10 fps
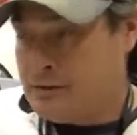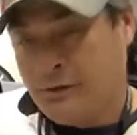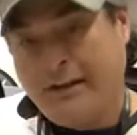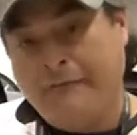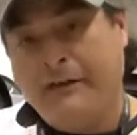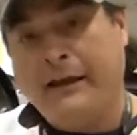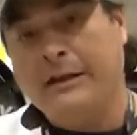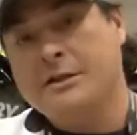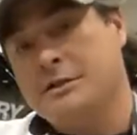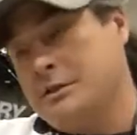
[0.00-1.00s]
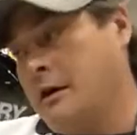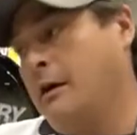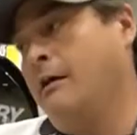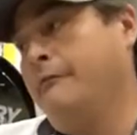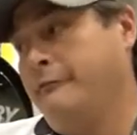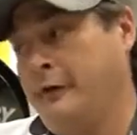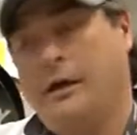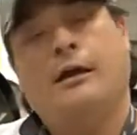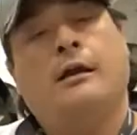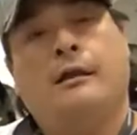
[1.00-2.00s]
So the advantages of
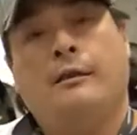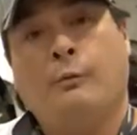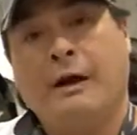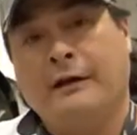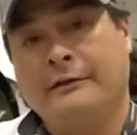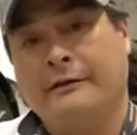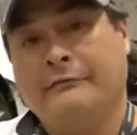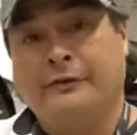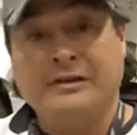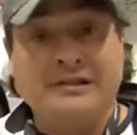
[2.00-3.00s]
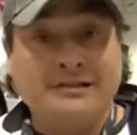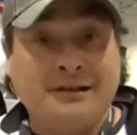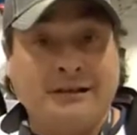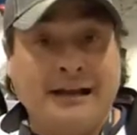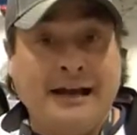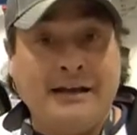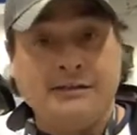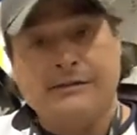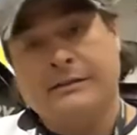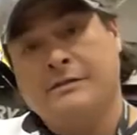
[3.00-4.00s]
the welded versus the
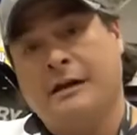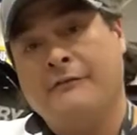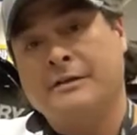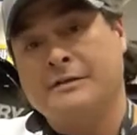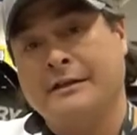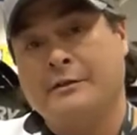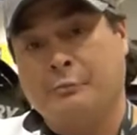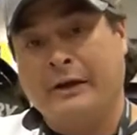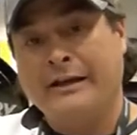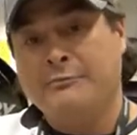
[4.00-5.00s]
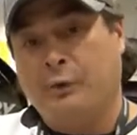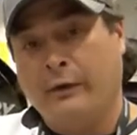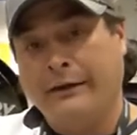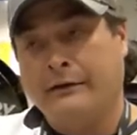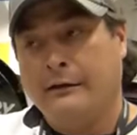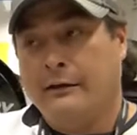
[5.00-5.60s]
glass is obviously the price point.